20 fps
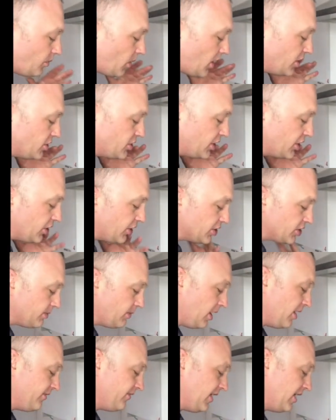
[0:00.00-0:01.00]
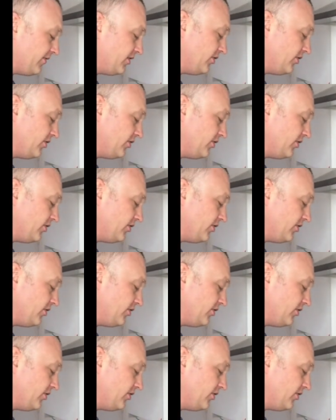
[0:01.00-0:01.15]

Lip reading: So you've got the tomato flavour, you